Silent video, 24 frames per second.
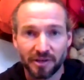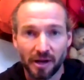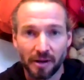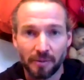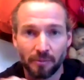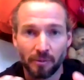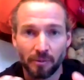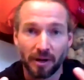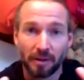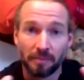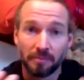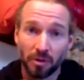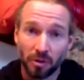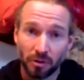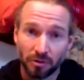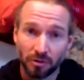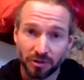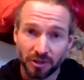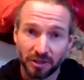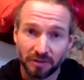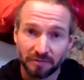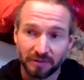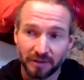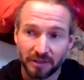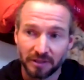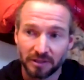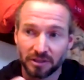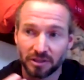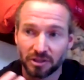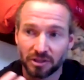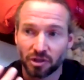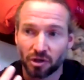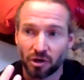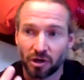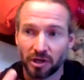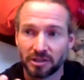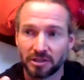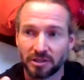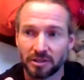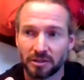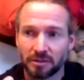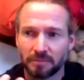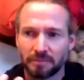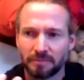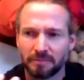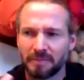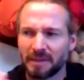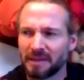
time when I'm not doing adventures trying to